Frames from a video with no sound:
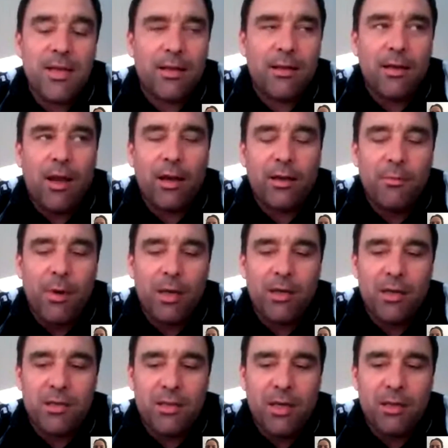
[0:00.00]
exactly like
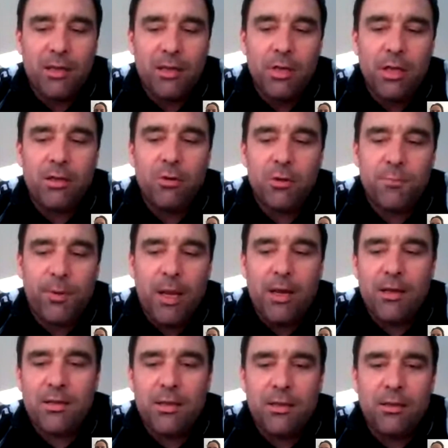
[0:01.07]
Nemanja said. You need those
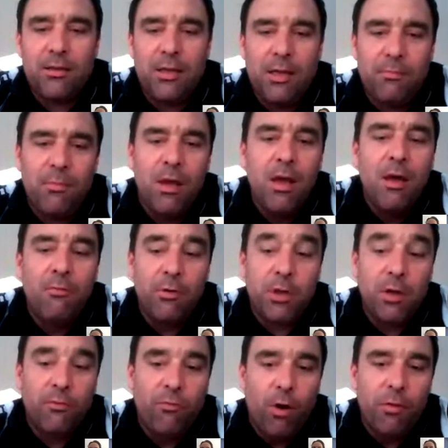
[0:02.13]
players in the team
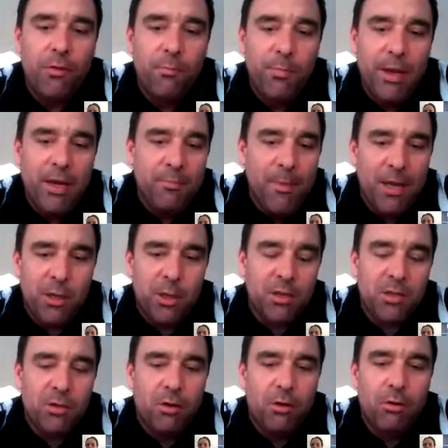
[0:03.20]
which have won the big
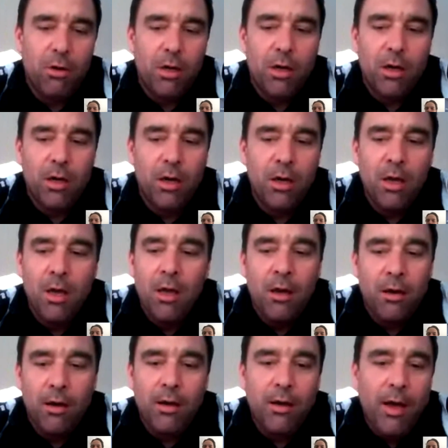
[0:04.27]
matches. So
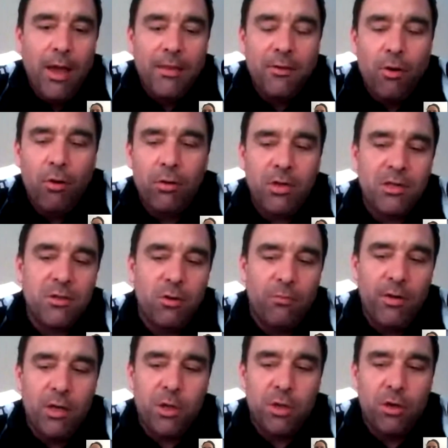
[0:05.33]
and all these
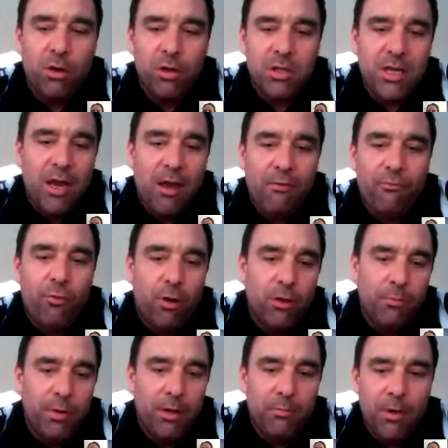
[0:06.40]
Norwegian girls, they have
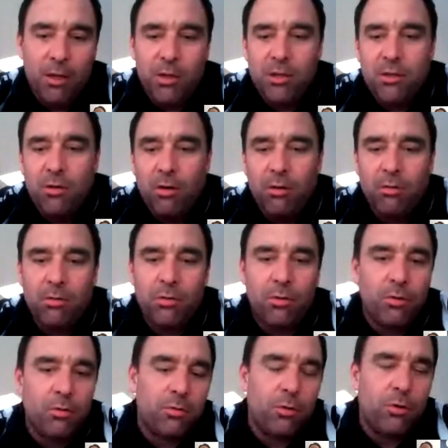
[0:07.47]
won the big matches, going
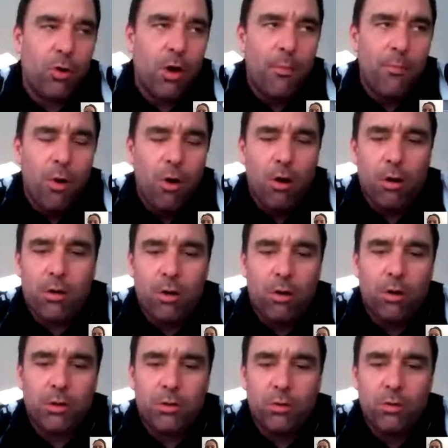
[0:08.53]
to Noah Mørk
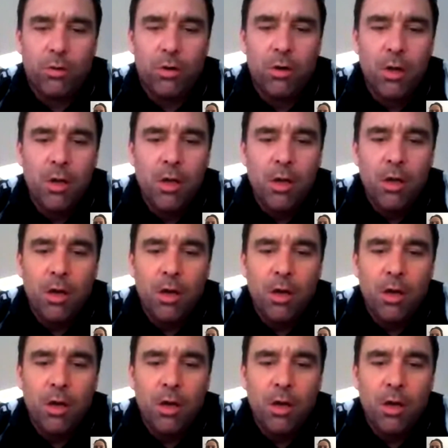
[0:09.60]
or to